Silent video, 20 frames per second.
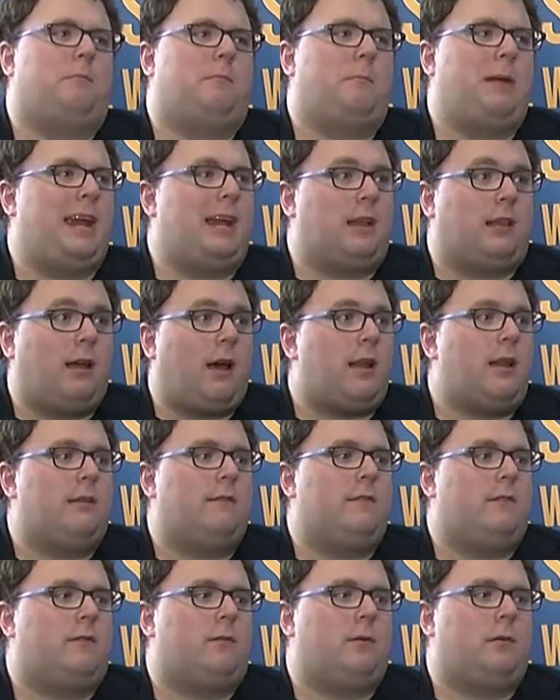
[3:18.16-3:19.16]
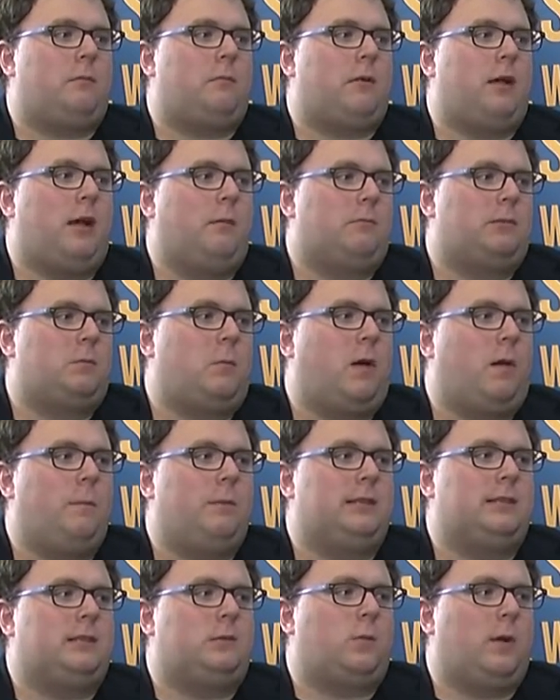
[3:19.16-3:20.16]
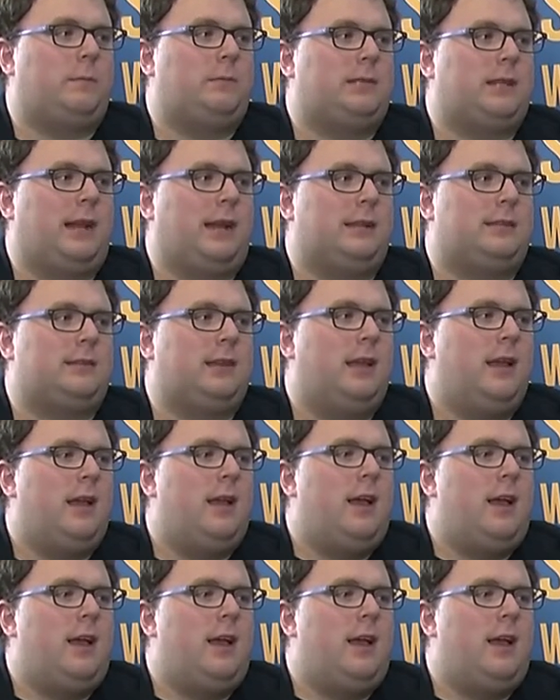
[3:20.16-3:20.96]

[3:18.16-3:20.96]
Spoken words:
made a lot of different small business websites,